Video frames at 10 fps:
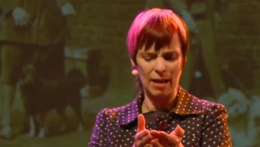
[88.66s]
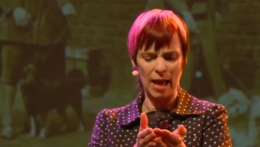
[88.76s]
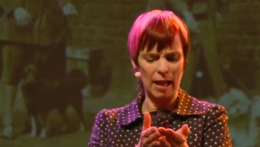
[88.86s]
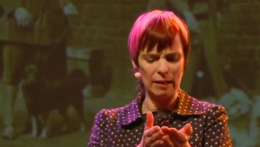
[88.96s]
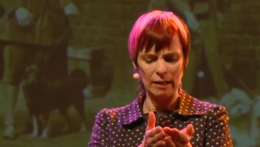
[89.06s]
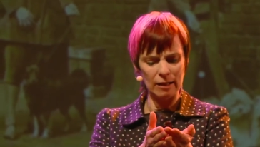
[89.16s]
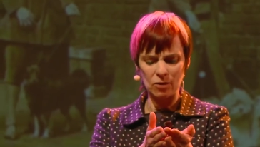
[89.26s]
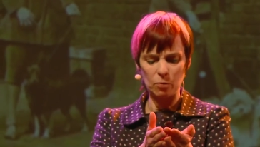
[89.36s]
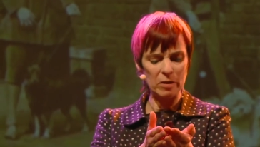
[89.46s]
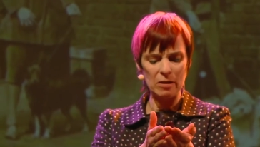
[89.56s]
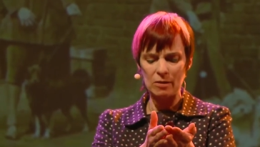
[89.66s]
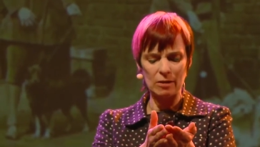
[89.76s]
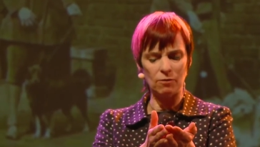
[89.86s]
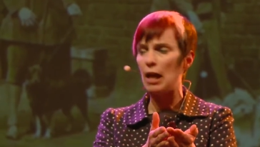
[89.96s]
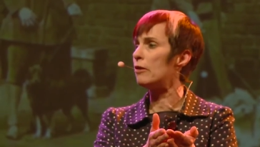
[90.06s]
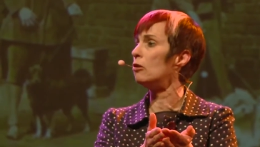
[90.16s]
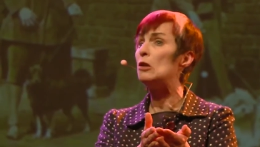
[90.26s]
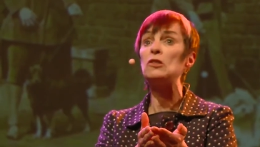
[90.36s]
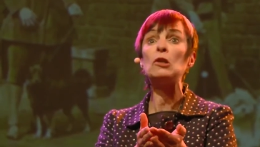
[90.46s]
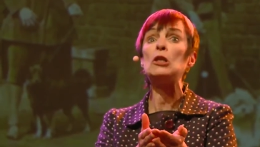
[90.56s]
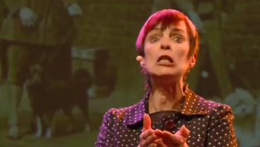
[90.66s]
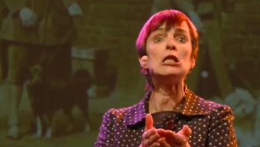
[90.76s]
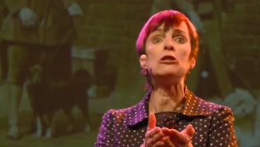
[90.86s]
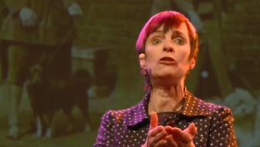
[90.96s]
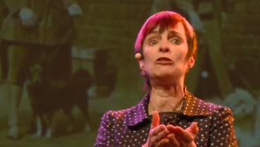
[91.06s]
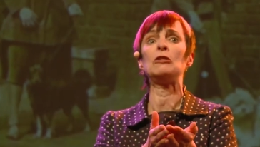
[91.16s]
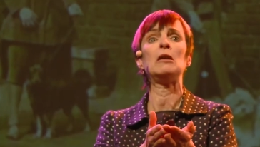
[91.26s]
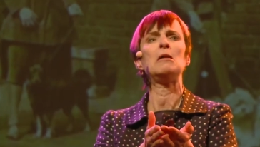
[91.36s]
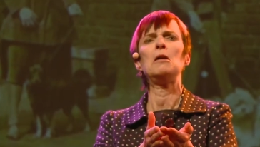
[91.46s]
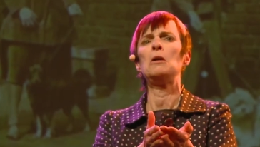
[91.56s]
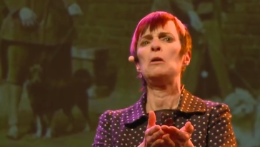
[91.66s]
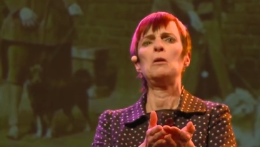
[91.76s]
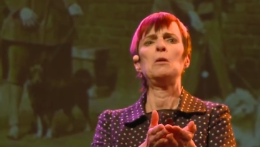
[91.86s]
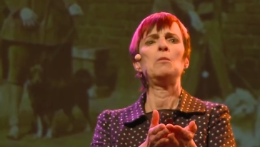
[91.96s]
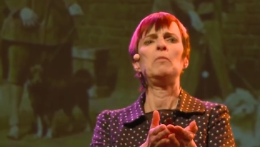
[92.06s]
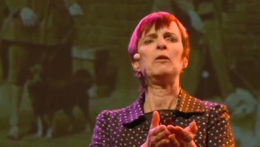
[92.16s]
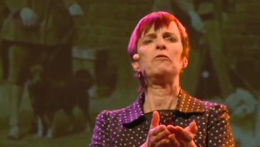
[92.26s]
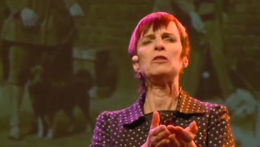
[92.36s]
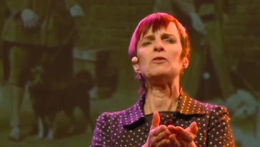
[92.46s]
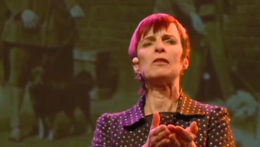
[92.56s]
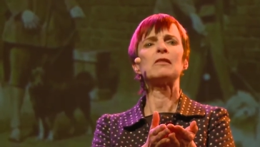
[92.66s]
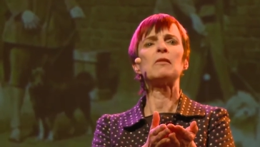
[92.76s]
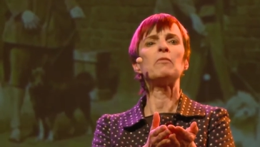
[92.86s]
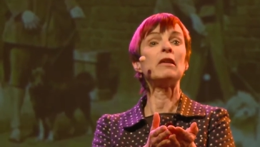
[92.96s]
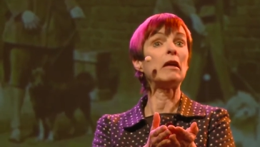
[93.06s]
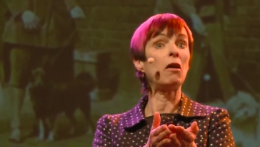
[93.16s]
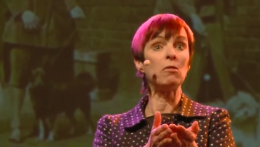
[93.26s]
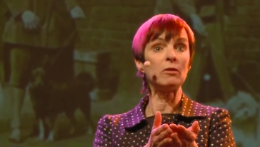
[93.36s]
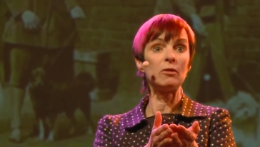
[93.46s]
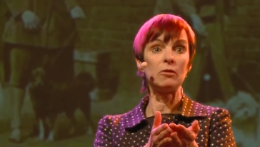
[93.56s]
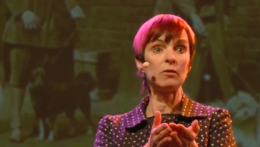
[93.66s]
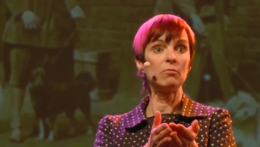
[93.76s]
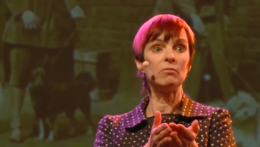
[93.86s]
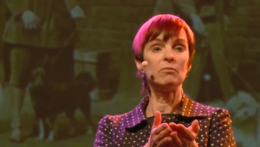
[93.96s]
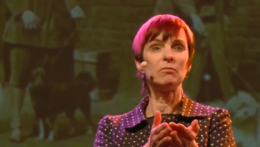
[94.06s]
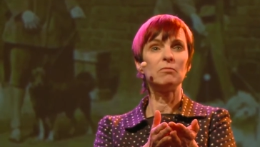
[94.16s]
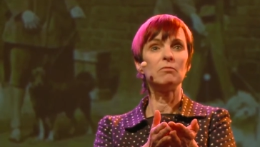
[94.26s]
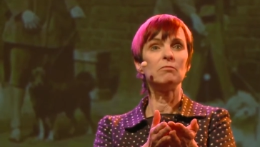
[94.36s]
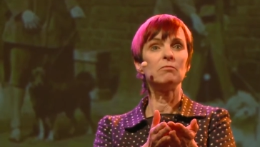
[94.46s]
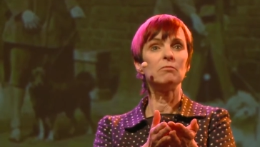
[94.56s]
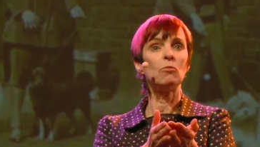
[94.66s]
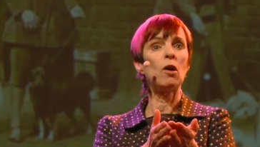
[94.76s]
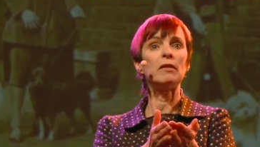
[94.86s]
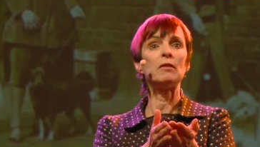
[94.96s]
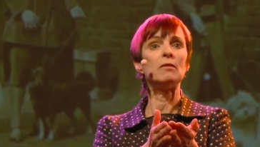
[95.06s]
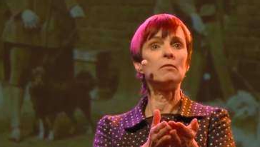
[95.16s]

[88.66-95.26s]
and it's a piece of leather, it's a leash, but it feels like something else. What?